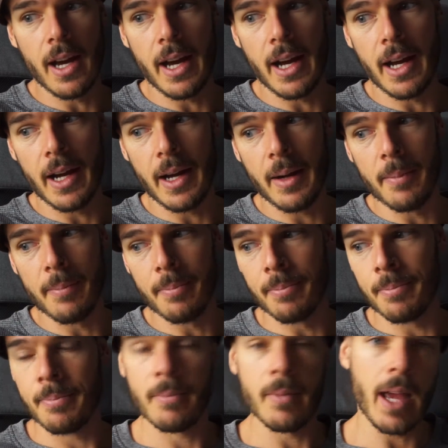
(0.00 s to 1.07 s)

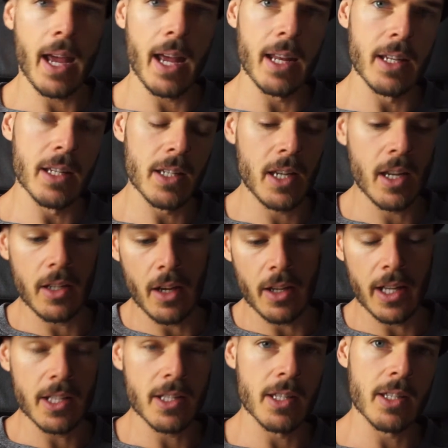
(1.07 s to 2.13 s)
and
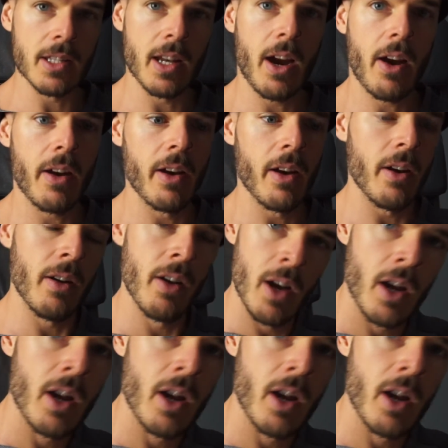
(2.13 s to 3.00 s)
that's the scenario,